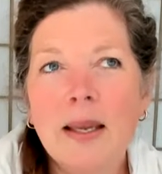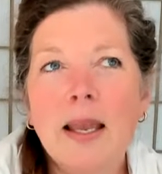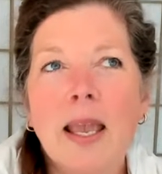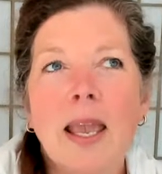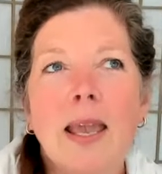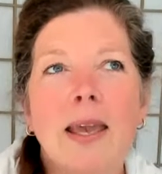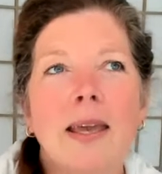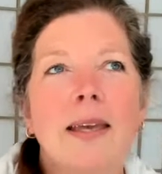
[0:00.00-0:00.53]

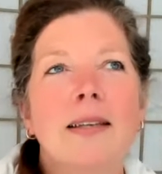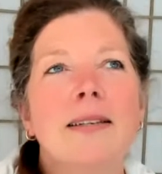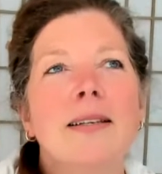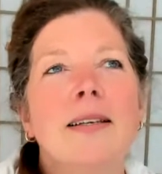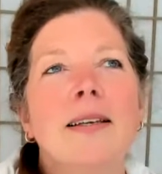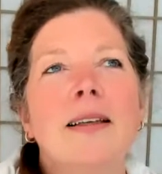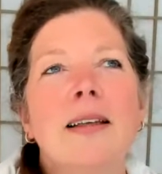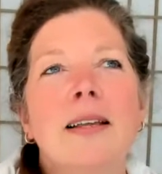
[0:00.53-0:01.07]
And
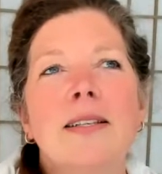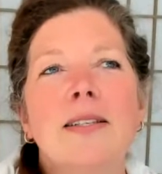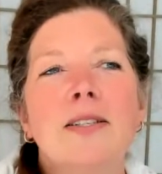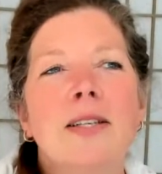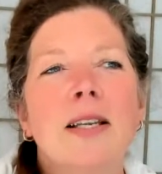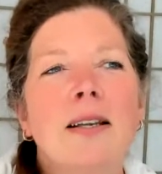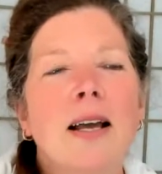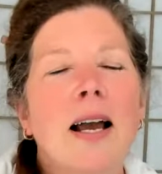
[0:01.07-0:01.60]

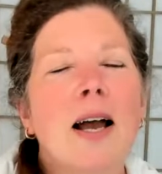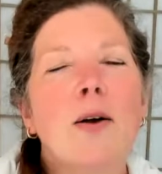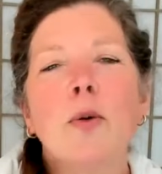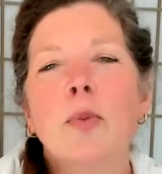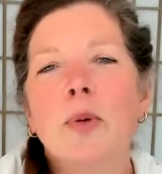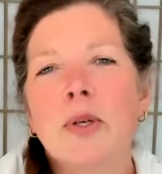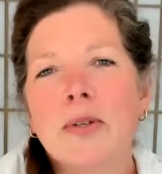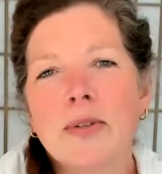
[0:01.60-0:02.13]
Uncle
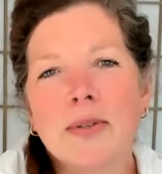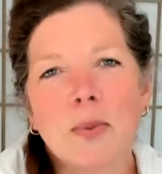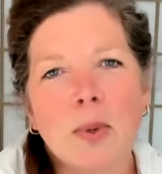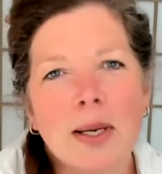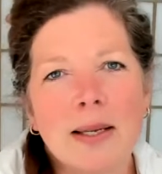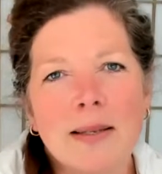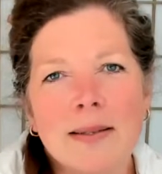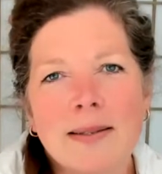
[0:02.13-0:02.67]
Bruce
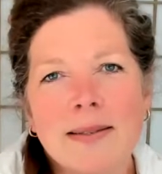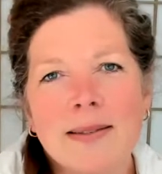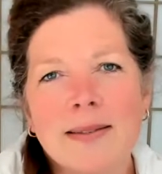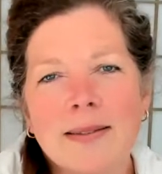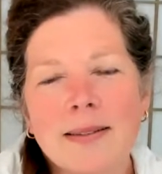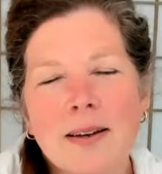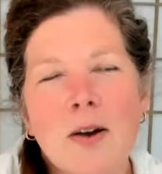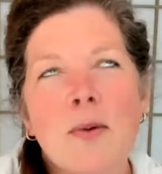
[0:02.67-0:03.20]
was,
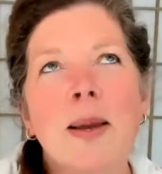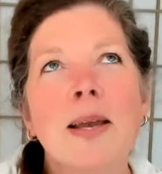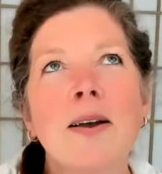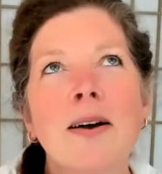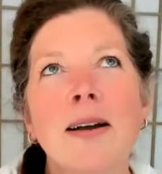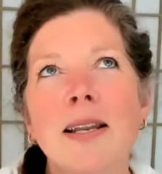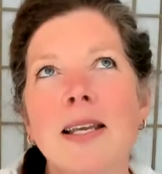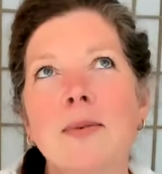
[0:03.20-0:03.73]
oh my
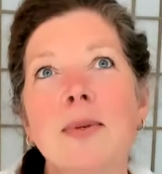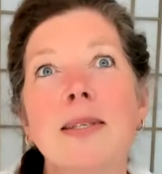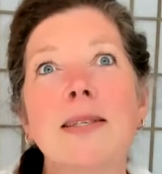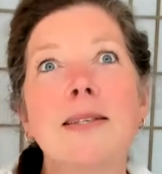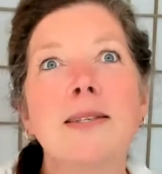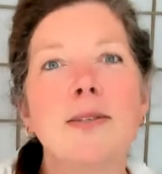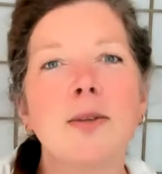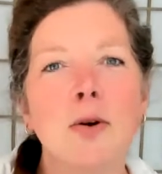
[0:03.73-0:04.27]
God, he was
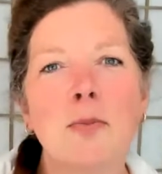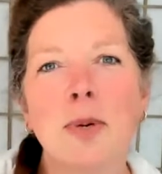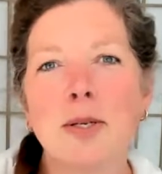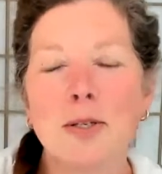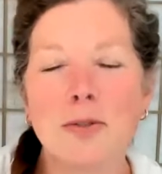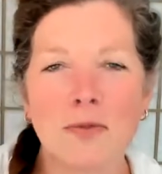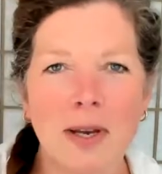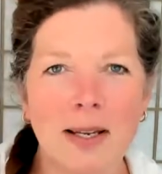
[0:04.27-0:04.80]
so
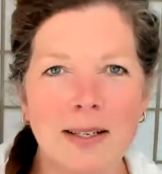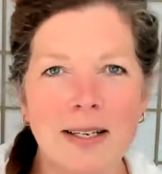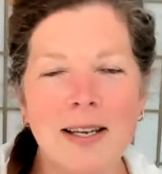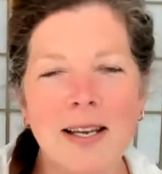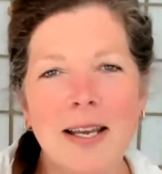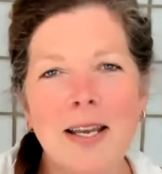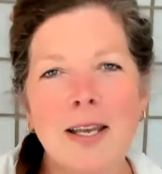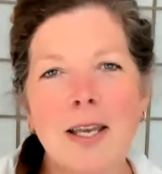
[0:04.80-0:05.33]
much fun.
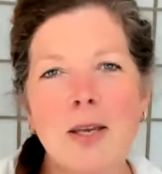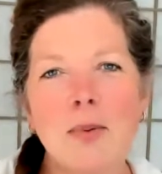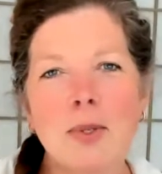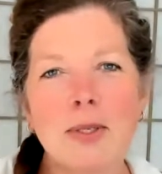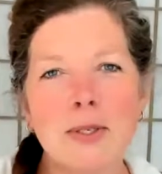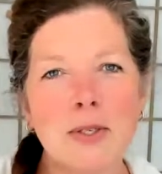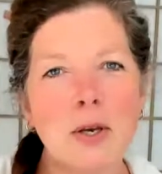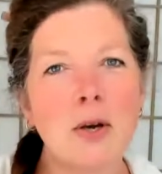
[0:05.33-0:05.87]
He
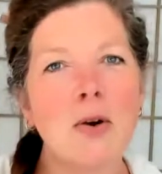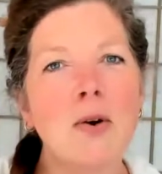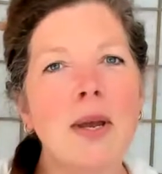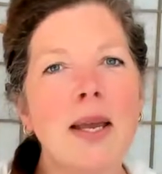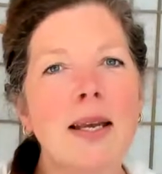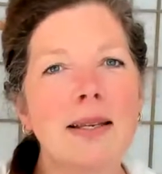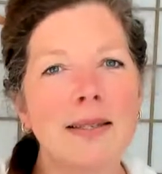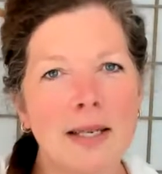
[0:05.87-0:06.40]
was so
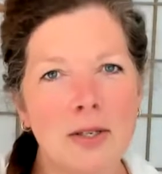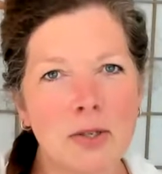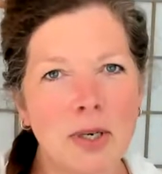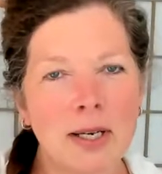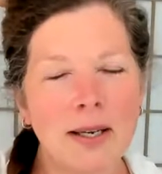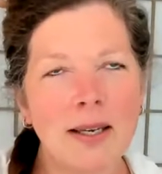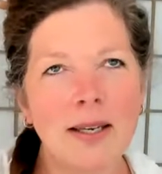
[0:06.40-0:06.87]
eccentric,